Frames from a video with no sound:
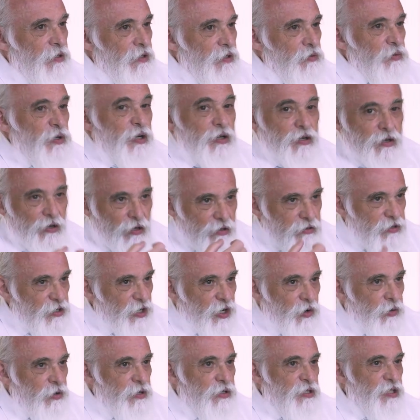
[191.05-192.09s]
We're a
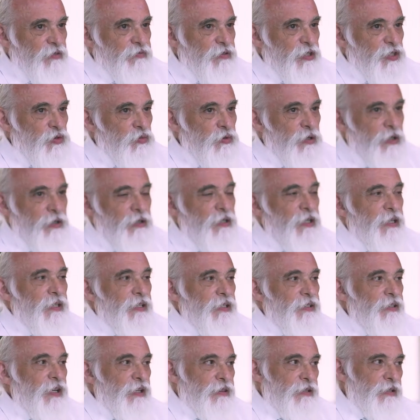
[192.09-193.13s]
consequence of his will,
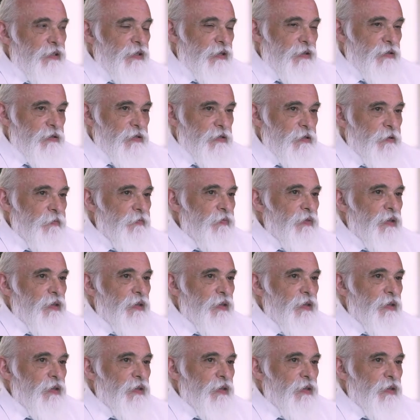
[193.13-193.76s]
nothing else.